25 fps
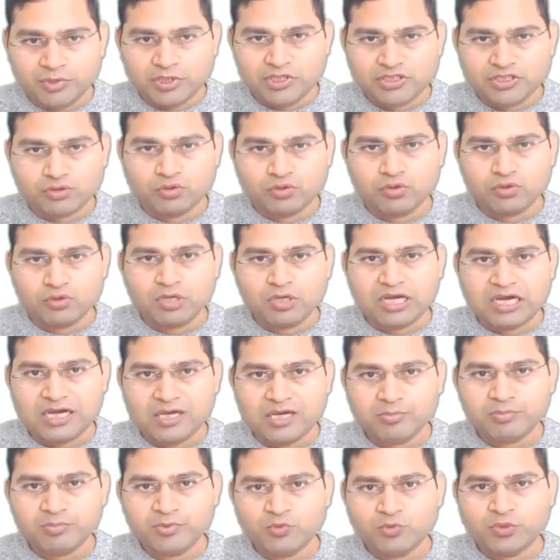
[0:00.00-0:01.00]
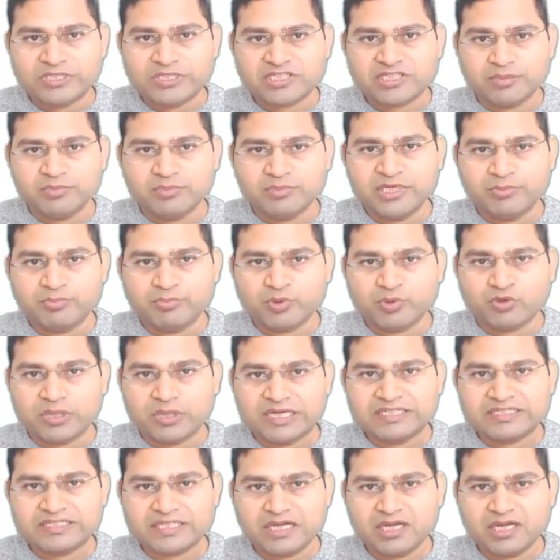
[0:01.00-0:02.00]
scroll up when somebody
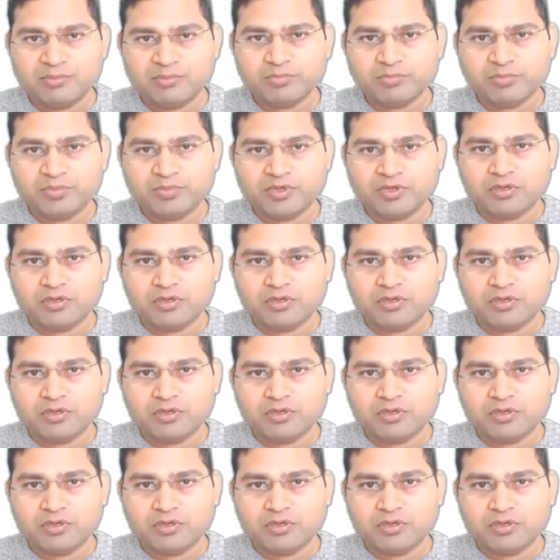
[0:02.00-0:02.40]
provides up